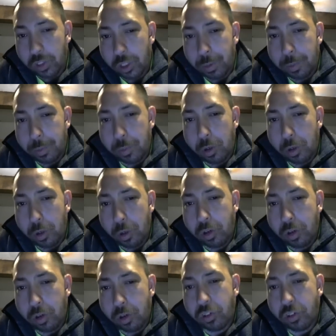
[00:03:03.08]
bit more
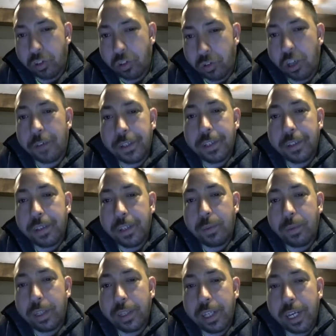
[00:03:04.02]
soft than, than
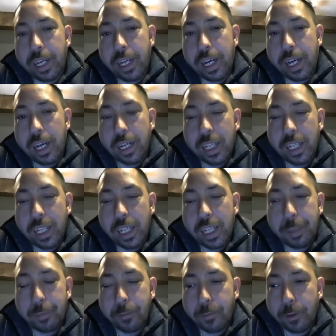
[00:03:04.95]
what they uh,
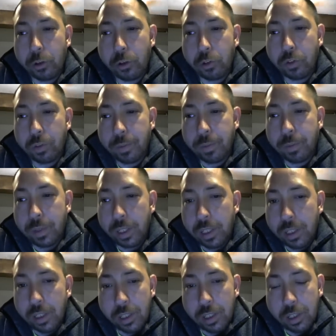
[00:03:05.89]
claimed, folks.
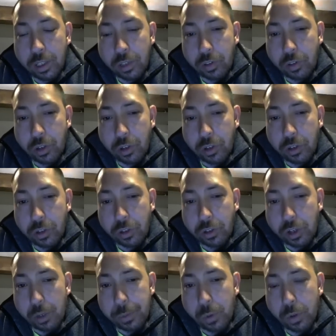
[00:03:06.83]
So don't, don't
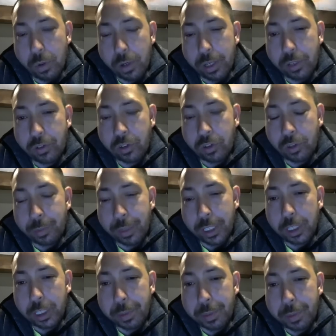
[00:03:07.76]
be worried too much
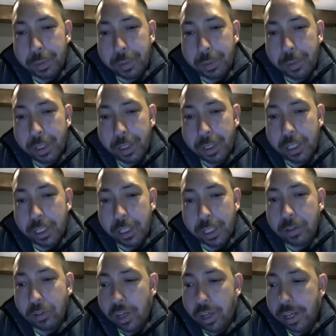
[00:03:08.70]
about either side
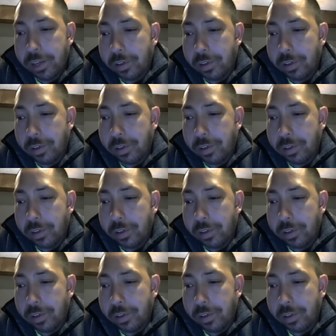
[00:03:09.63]
of this.